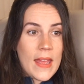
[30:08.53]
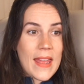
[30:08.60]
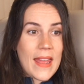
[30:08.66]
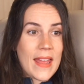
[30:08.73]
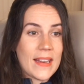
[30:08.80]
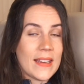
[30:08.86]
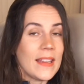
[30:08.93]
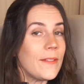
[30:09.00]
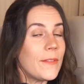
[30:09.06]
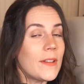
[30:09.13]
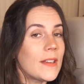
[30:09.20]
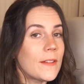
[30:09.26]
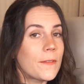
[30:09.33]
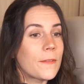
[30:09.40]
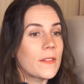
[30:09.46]
and even
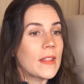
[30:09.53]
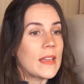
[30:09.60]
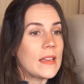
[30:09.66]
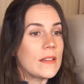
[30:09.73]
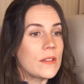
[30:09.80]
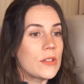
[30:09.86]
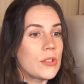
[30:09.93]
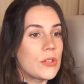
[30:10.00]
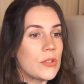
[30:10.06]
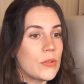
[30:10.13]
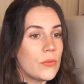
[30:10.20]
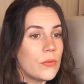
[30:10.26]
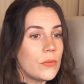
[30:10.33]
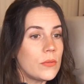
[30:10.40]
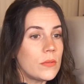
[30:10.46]
if they
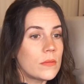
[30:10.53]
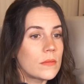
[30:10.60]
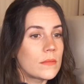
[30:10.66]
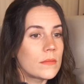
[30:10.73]
do,